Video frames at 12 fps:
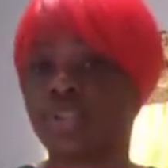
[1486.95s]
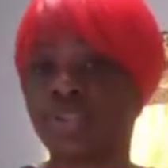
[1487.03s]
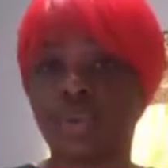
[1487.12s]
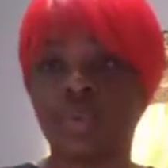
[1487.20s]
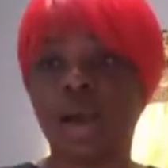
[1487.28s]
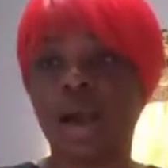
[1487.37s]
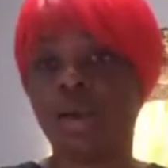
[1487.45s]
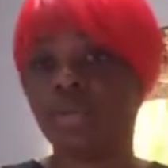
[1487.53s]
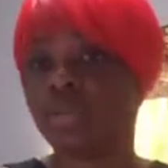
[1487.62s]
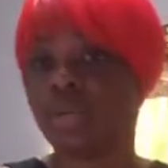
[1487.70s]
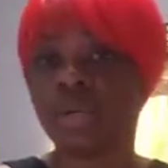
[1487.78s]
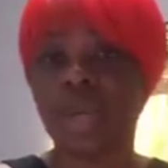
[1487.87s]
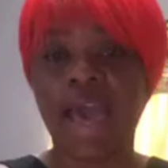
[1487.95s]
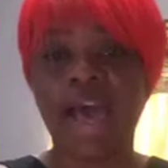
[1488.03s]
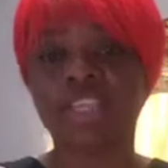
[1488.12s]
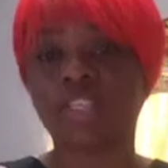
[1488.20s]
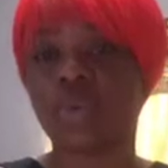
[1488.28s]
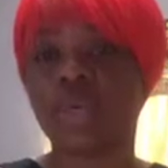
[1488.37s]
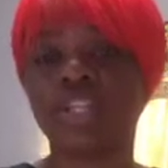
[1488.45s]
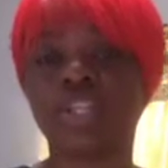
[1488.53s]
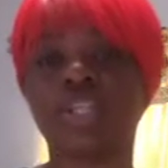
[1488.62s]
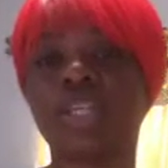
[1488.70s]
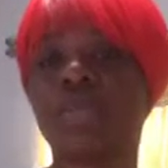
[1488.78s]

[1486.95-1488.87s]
Just go out, look, ask questions.